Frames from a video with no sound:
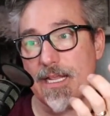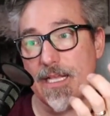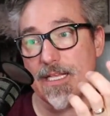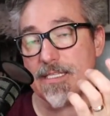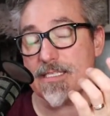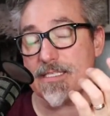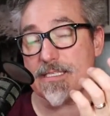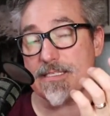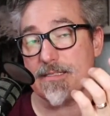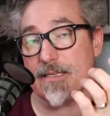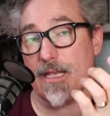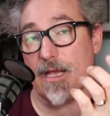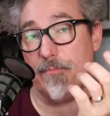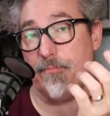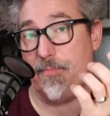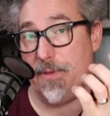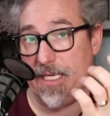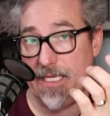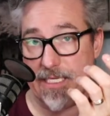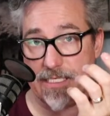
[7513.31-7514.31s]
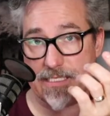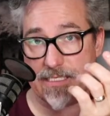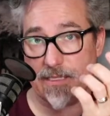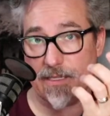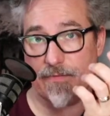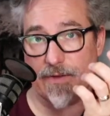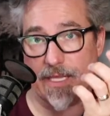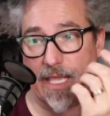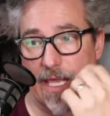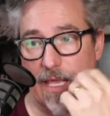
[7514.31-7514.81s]
It's a beast
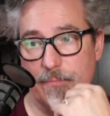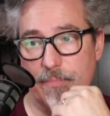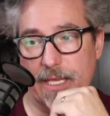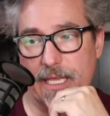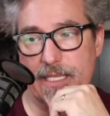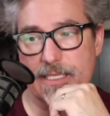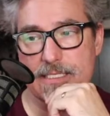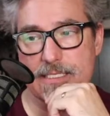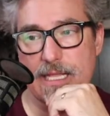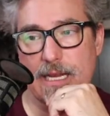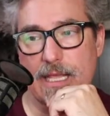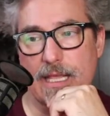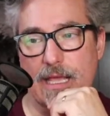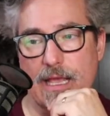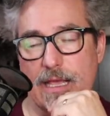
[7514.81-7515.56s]
of a campaign setting.